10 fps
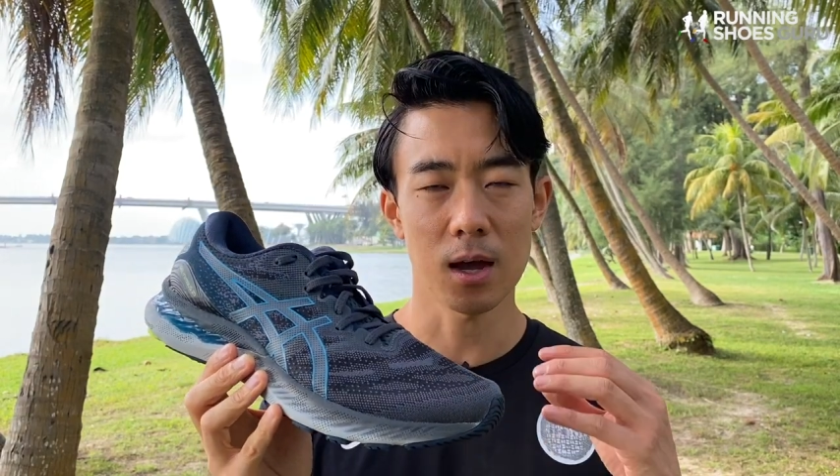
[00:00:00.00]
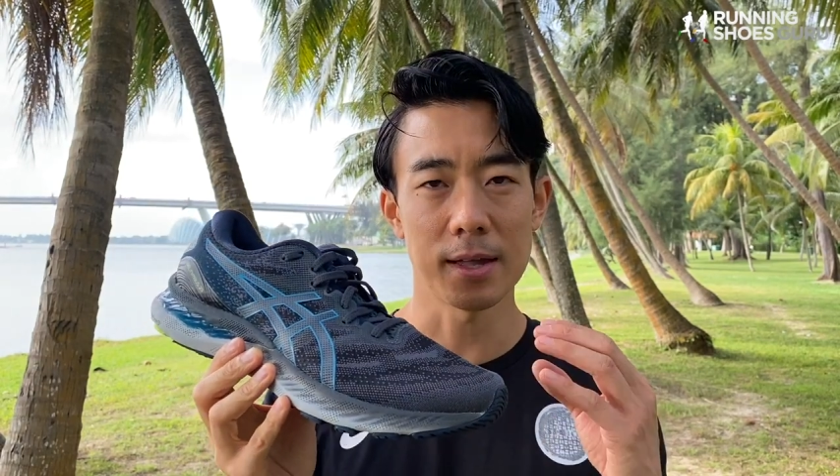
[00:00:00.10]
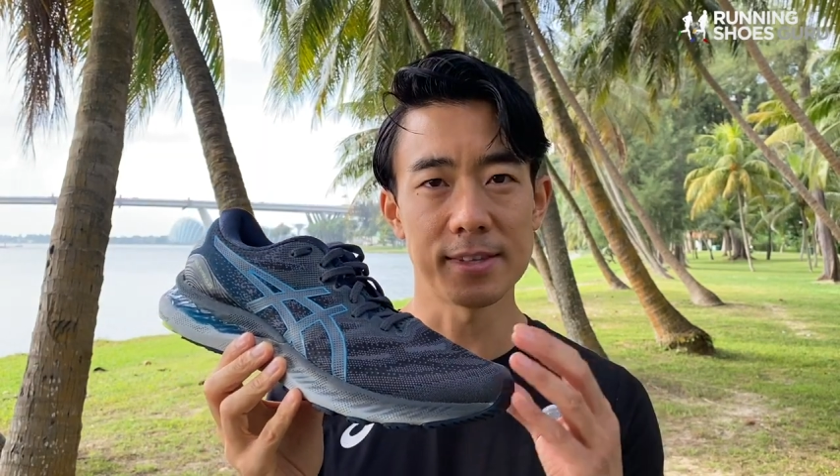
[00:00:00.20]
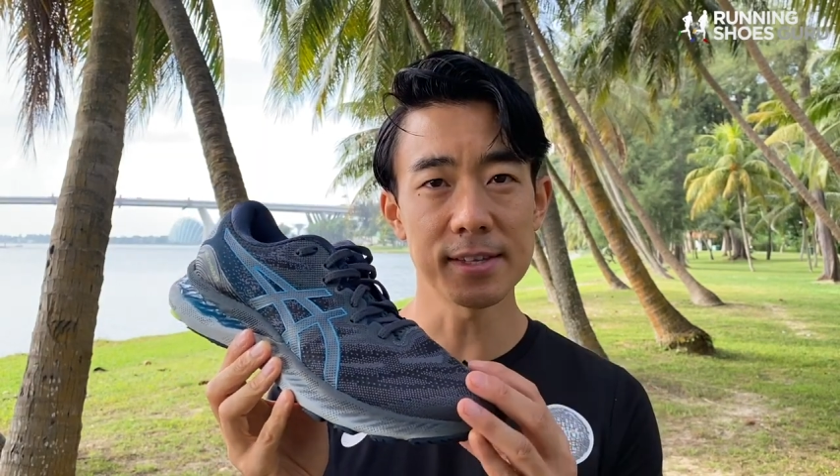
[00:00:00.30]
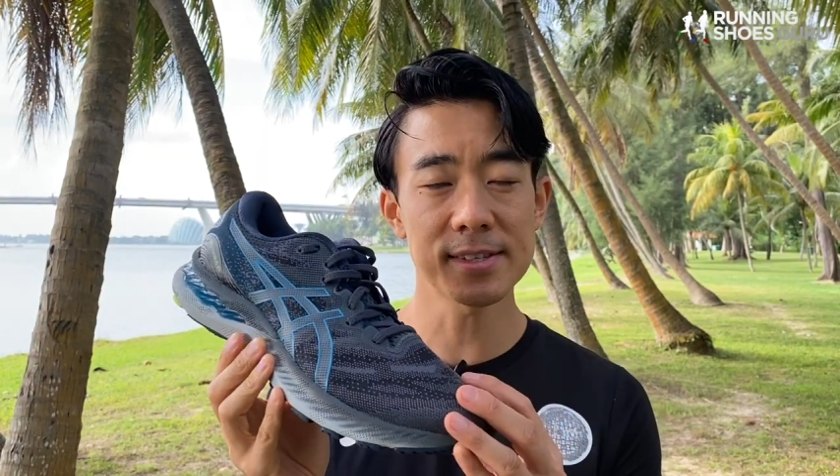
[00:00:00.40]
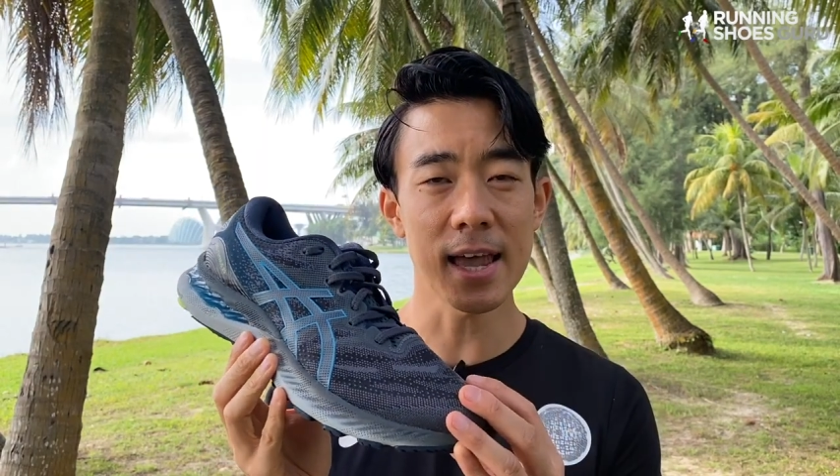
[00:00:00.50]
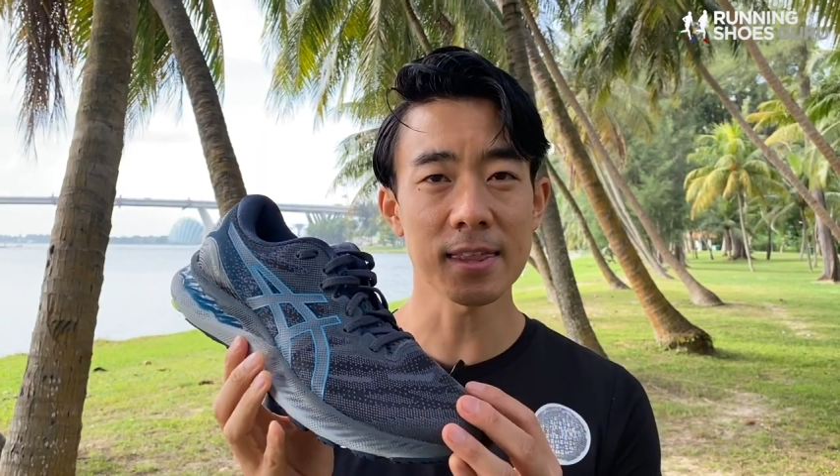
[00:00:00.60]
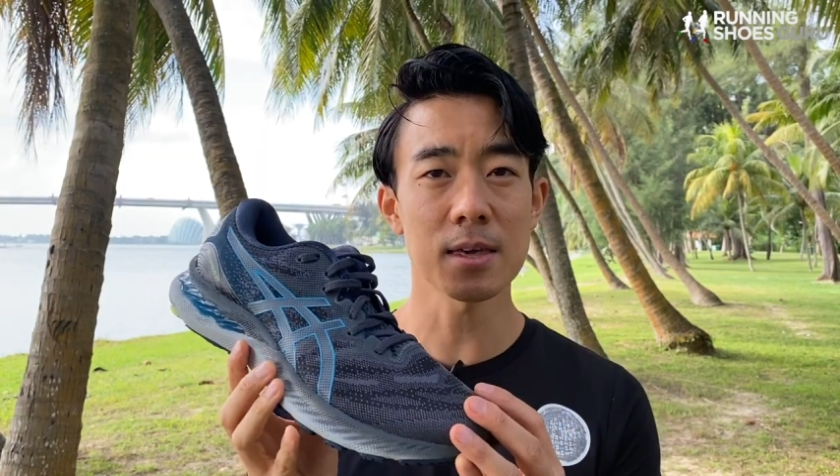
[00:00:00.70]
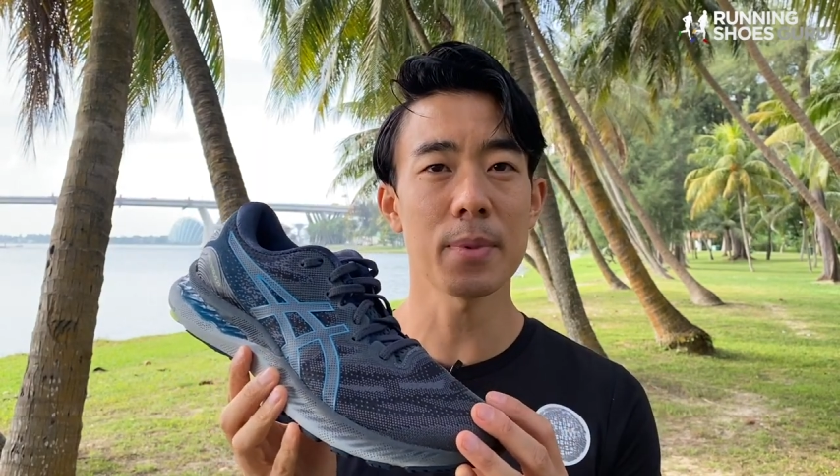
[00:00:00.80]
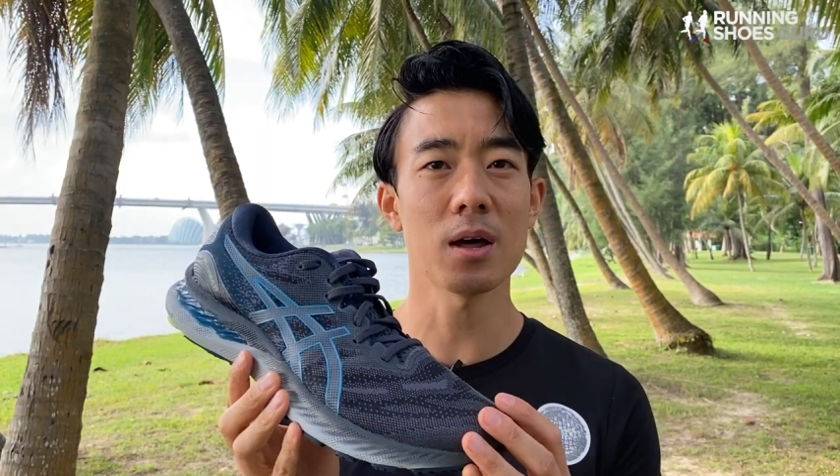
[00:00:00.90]
I did take
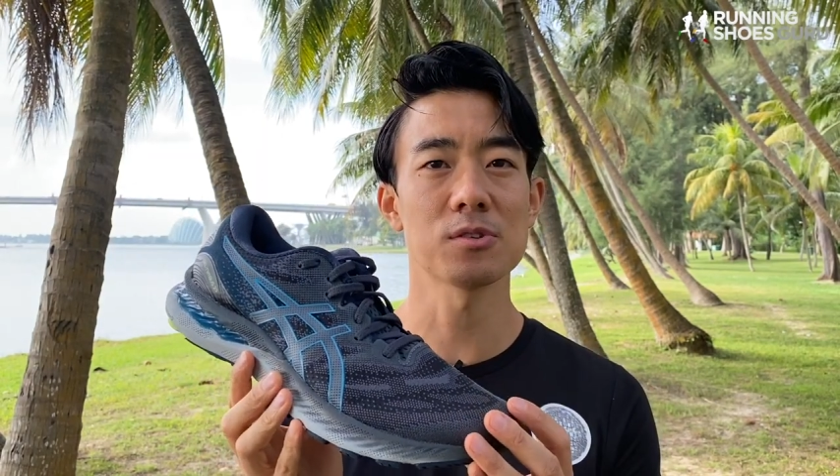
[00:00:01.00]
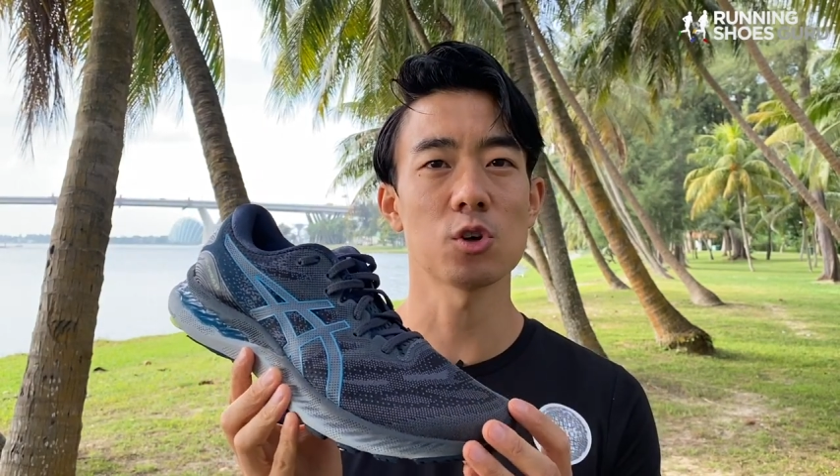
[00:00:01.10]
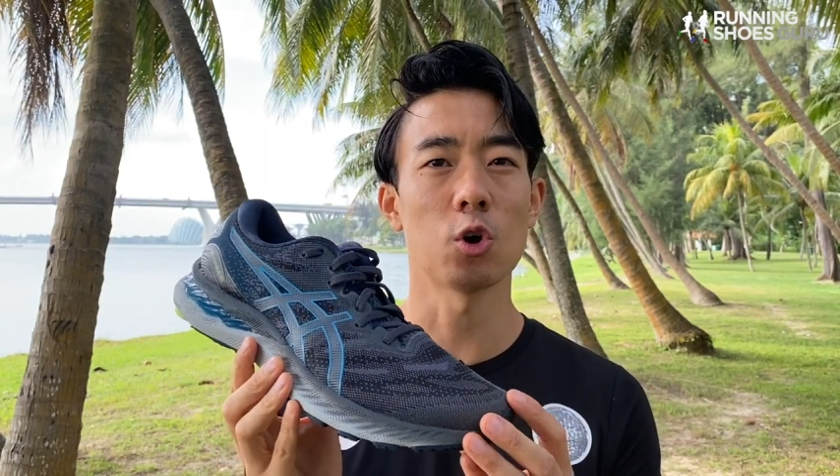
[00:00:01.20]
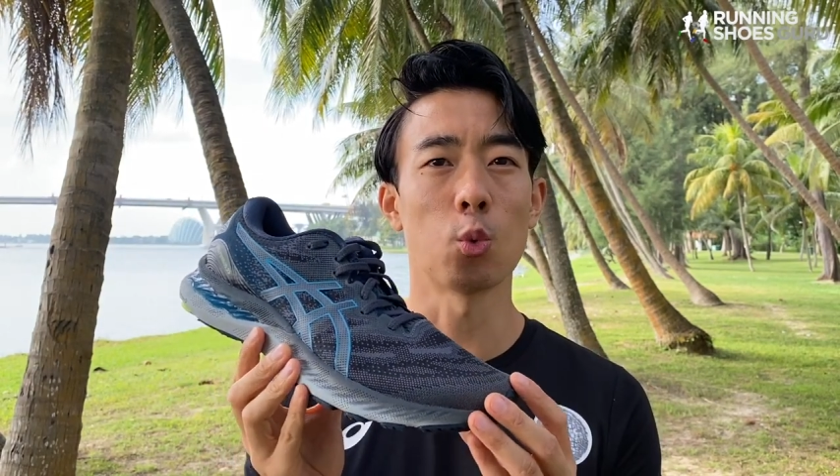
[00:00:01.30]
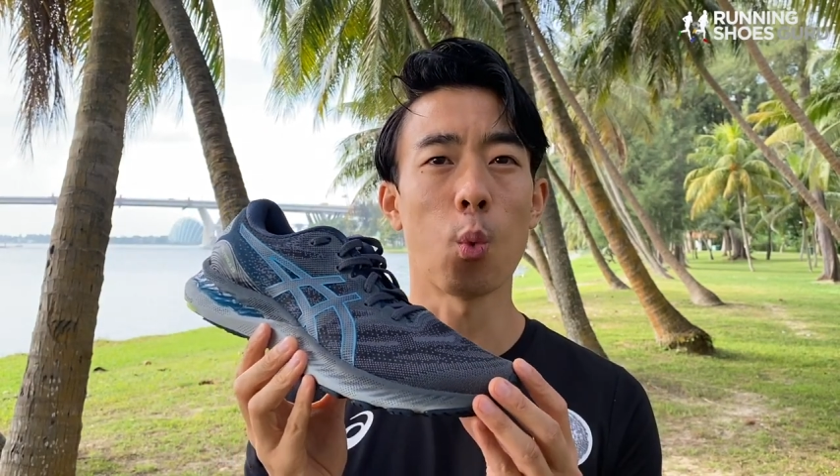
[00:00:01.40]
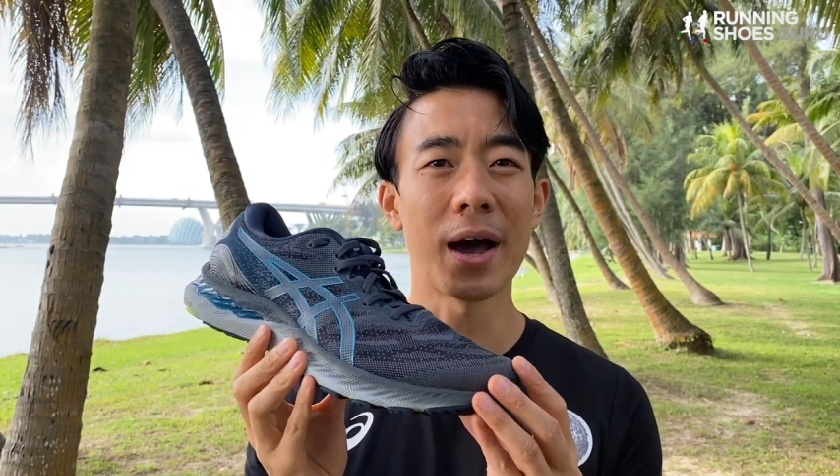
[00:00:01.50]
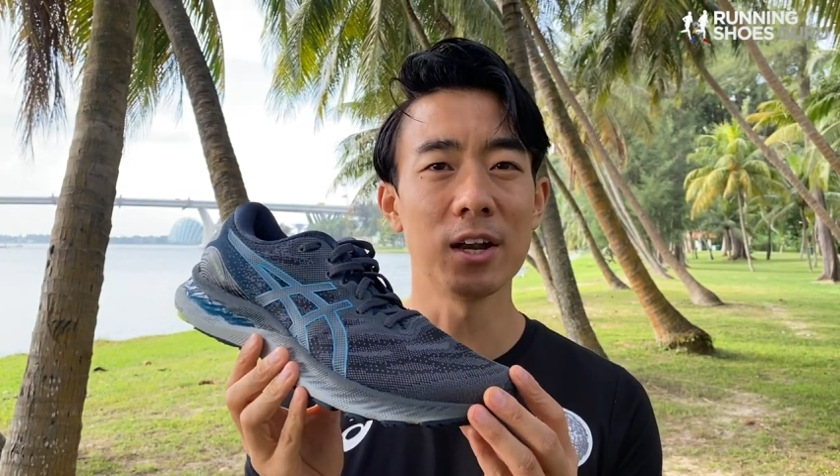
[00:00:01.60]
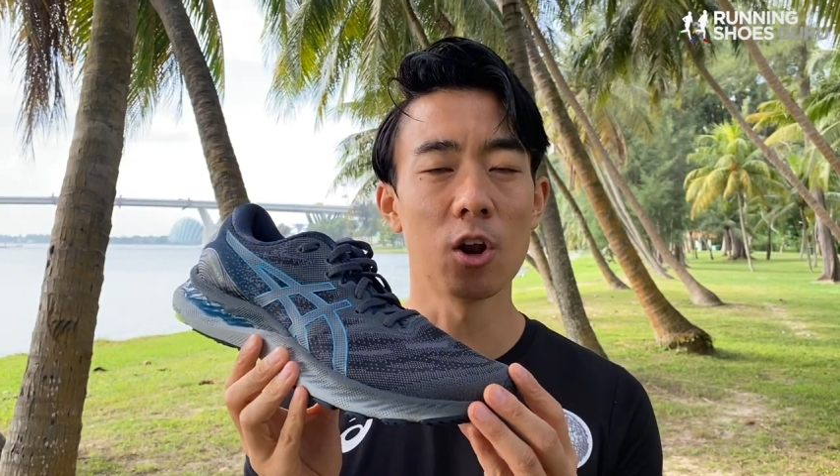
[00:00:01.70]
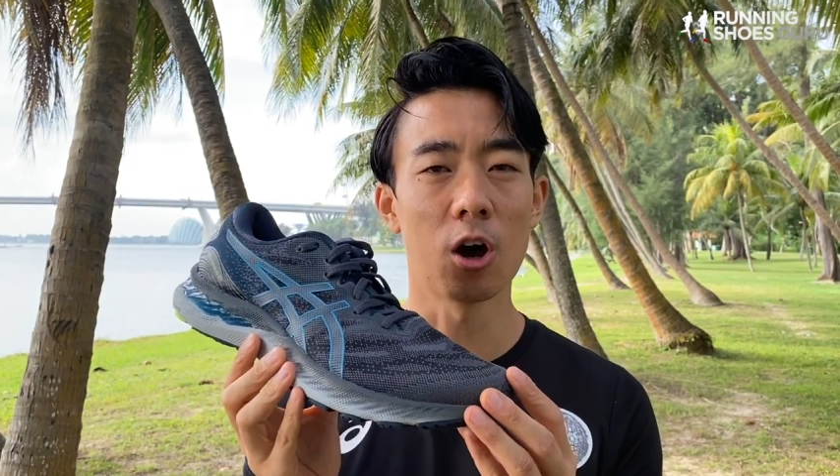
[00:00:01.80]
them out on one